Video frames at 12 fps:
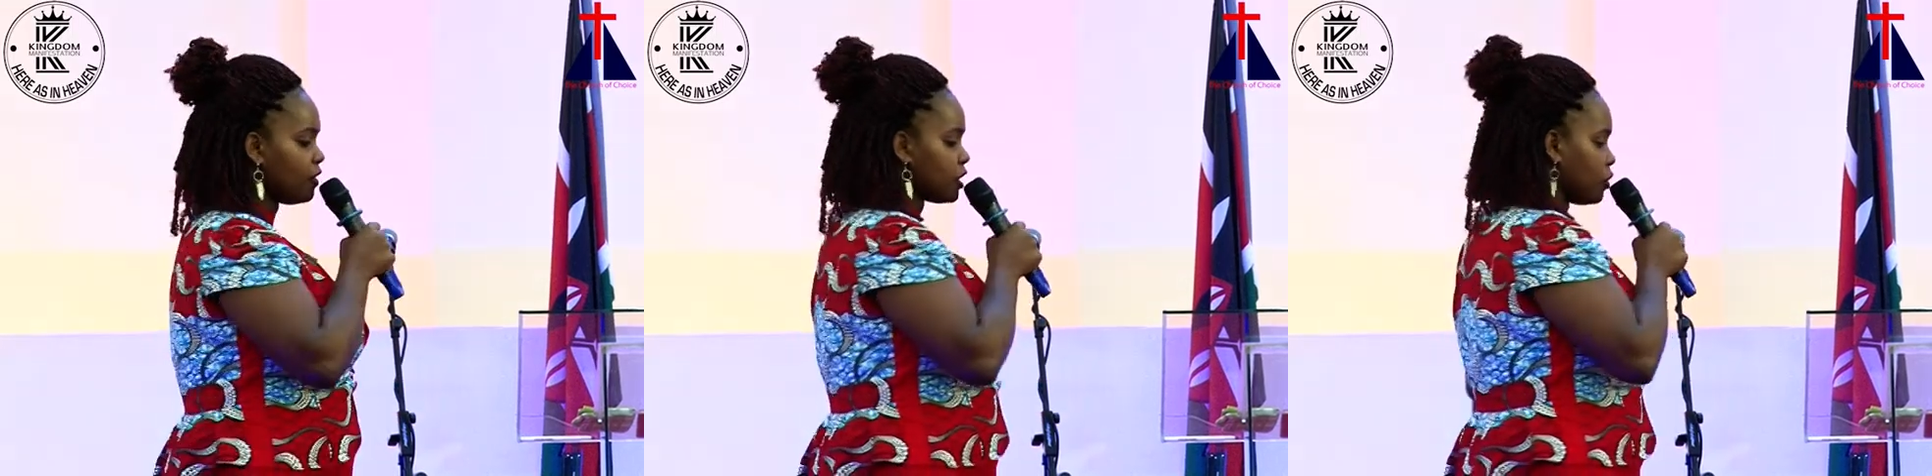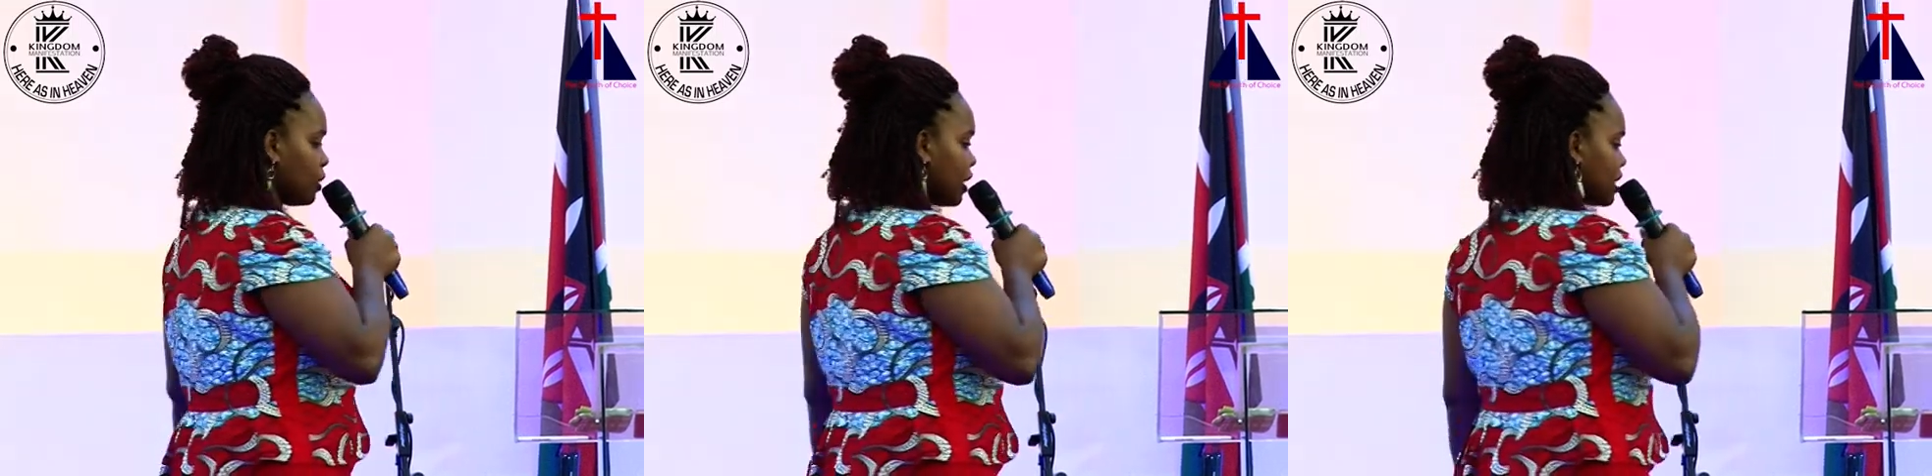
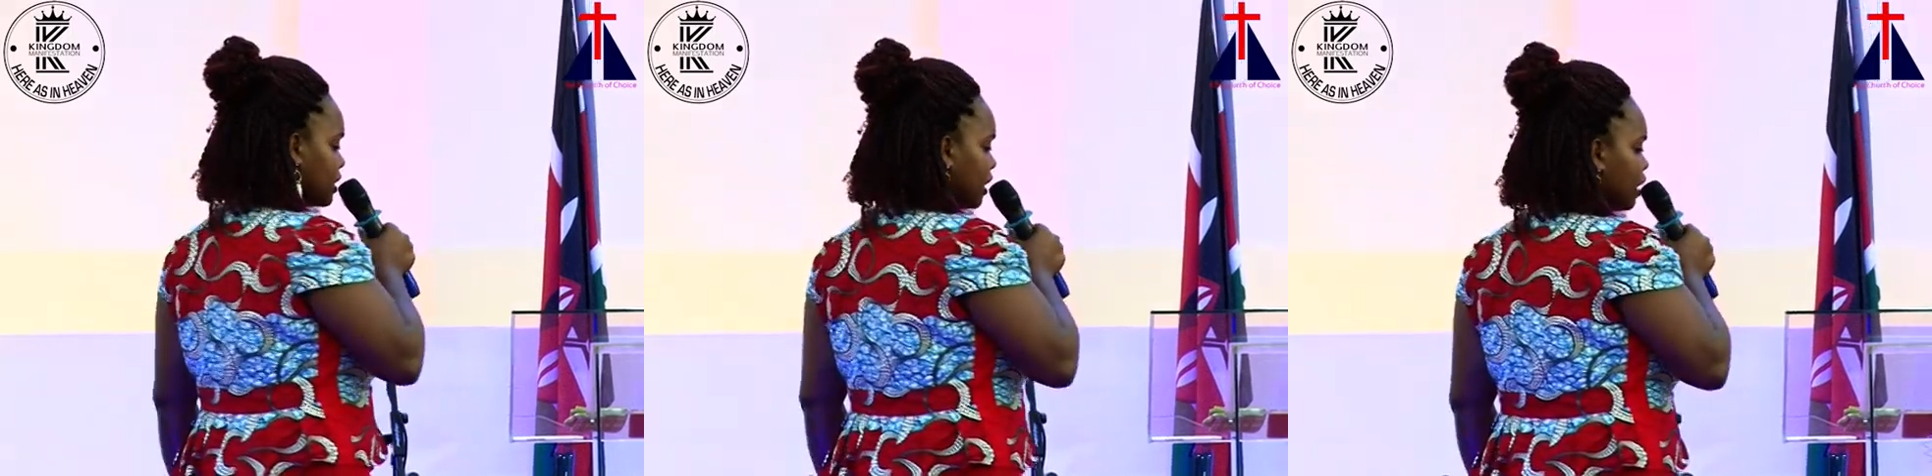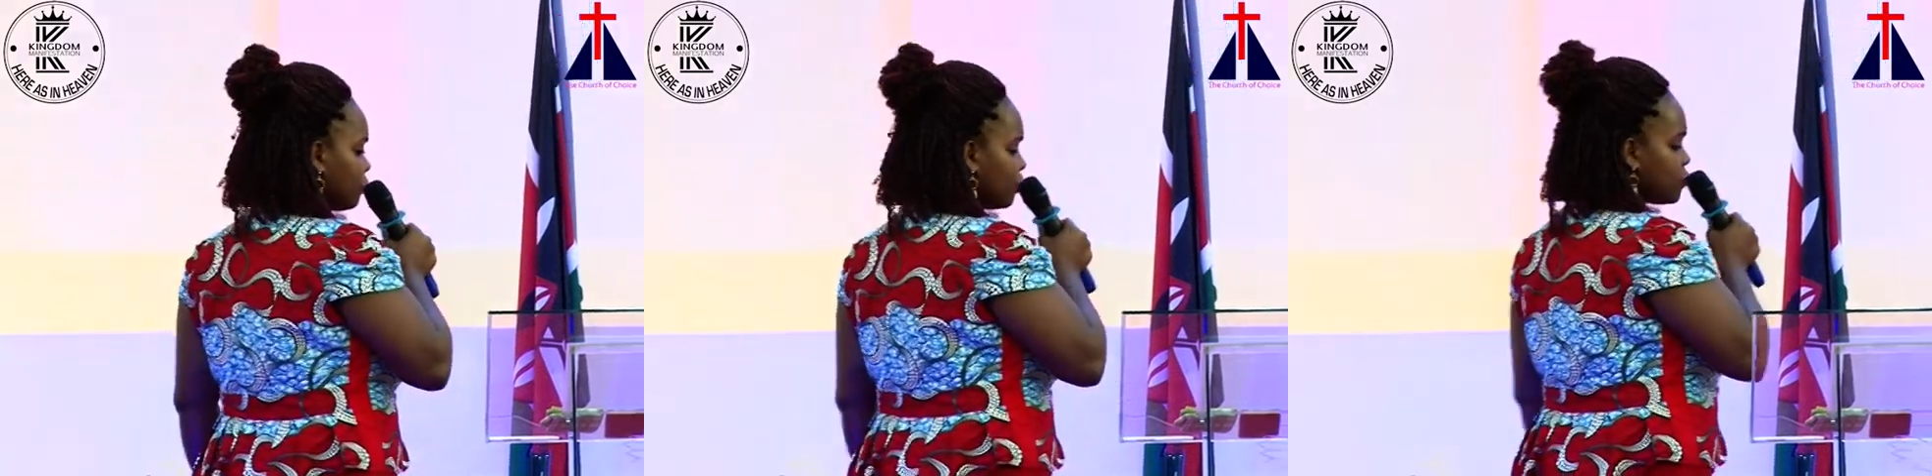victorious
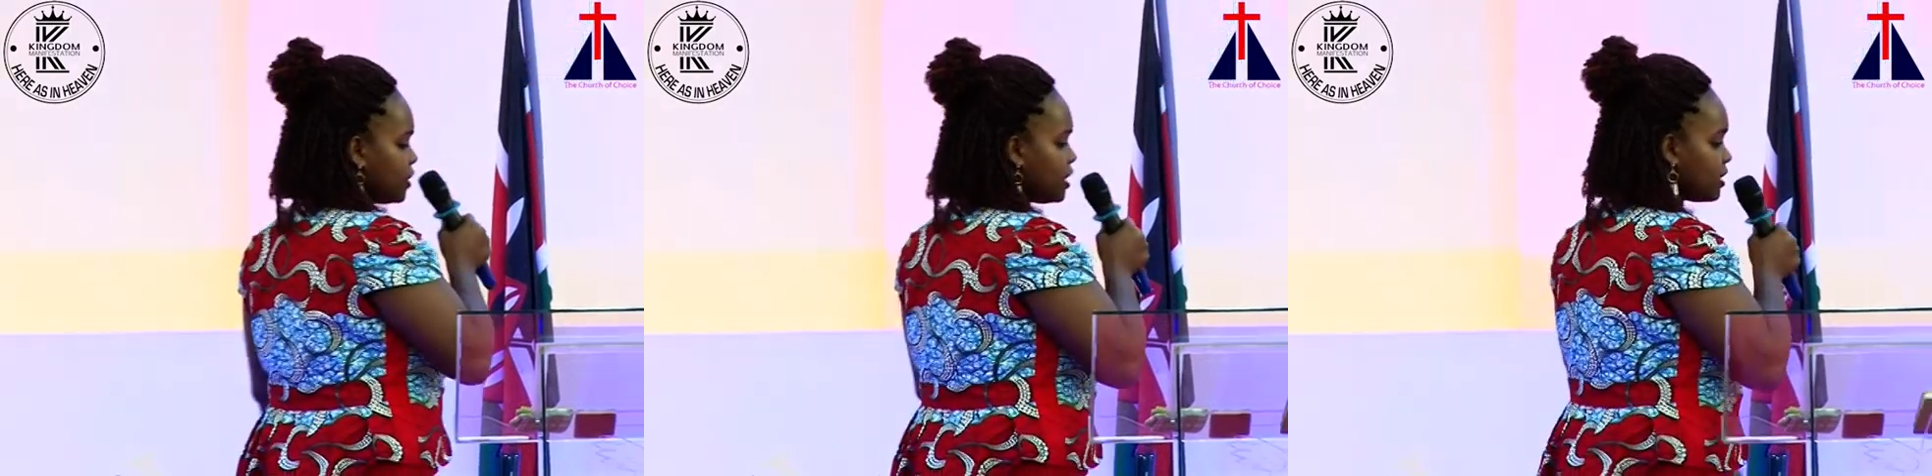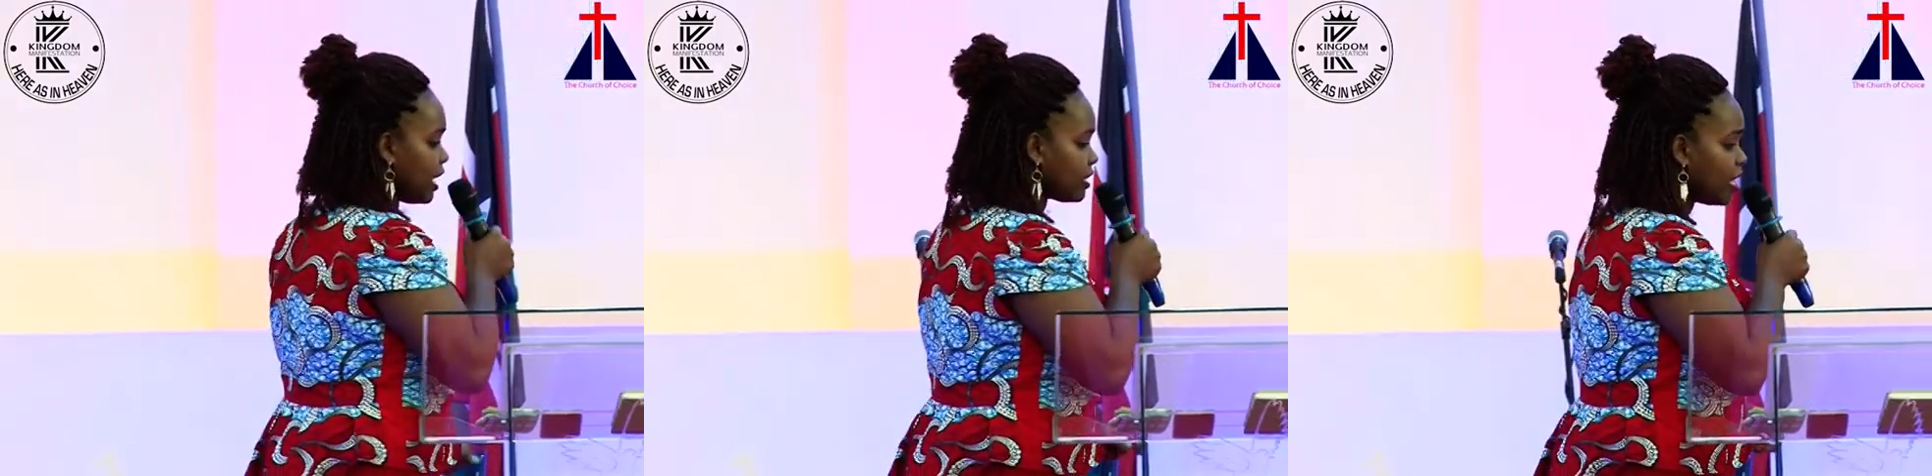life of
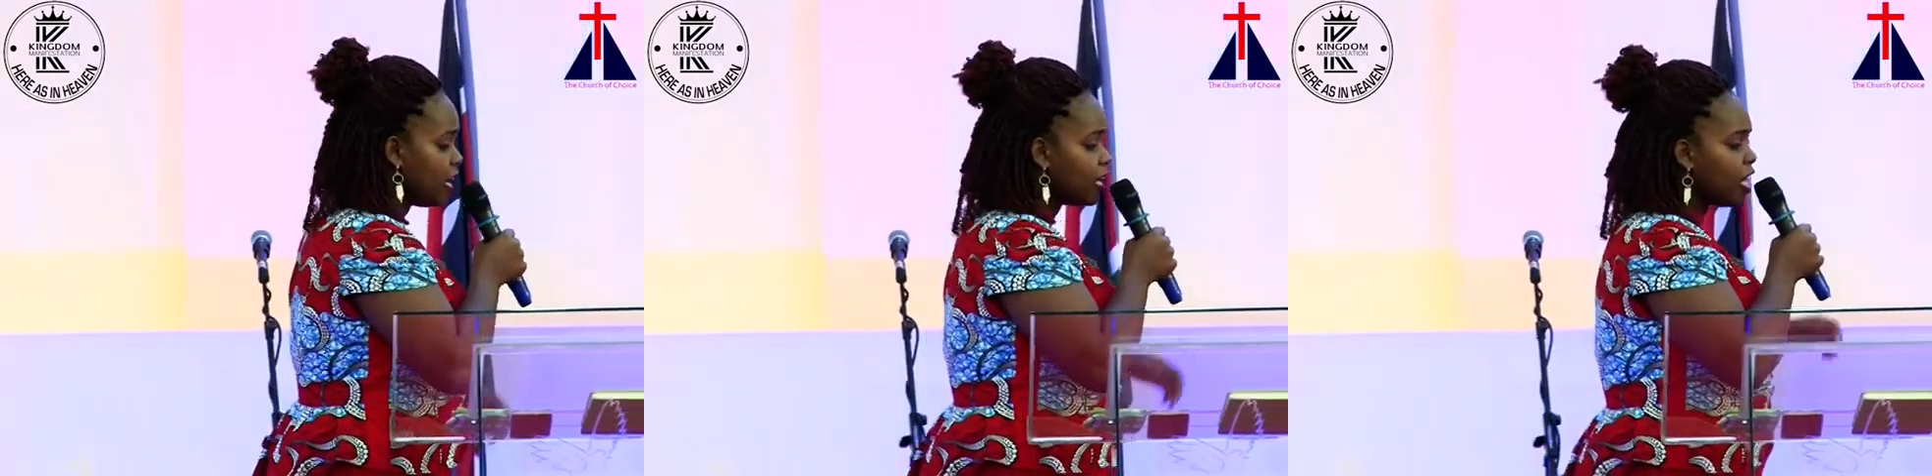Jesus.